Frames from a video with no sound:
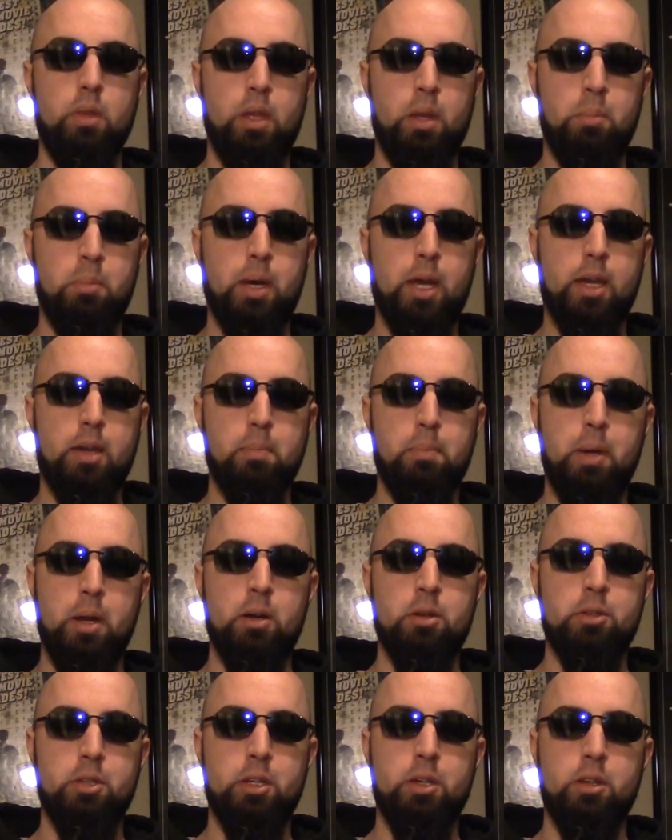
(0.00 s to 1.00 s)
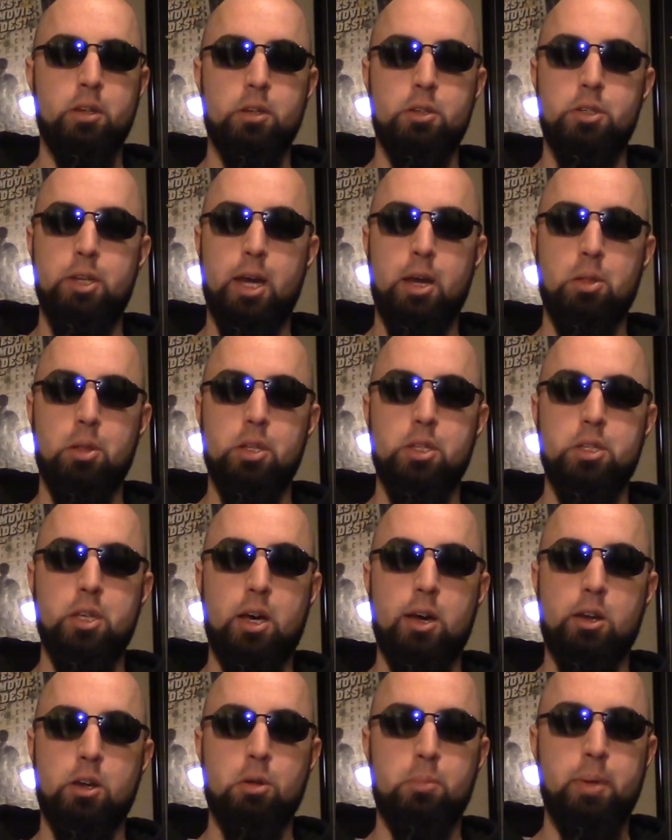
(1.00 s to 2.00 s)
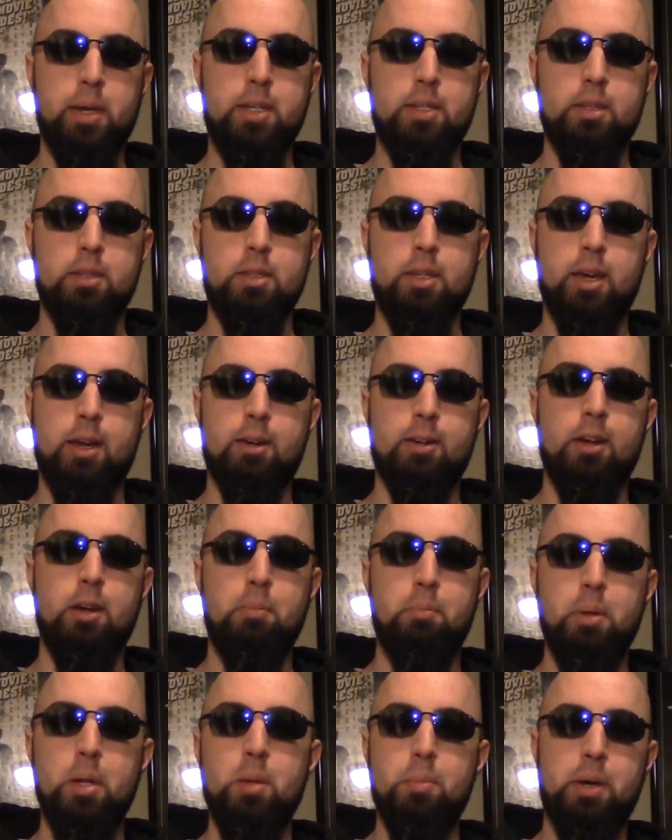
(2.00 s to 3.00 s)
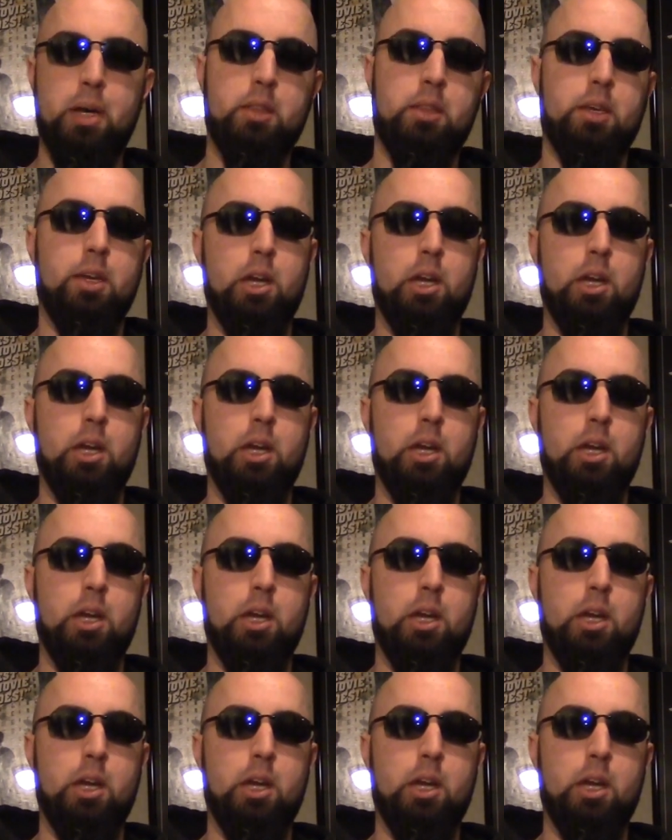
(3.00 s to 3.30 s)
And by comparison, Shaolin Soccer makes us care a bit about the